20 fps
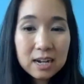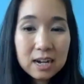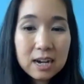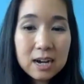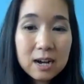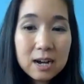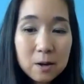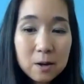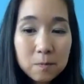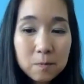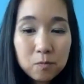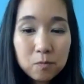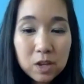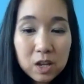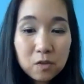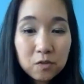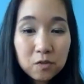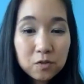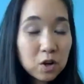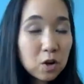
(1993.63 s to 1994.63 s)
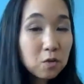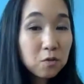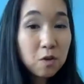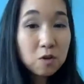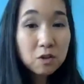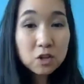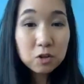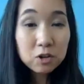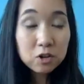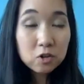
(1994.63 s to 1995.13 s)
If
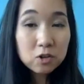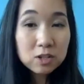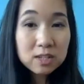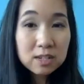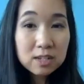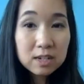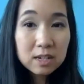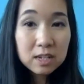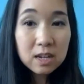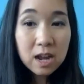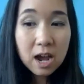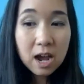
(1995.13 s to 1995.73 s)
folks are interested,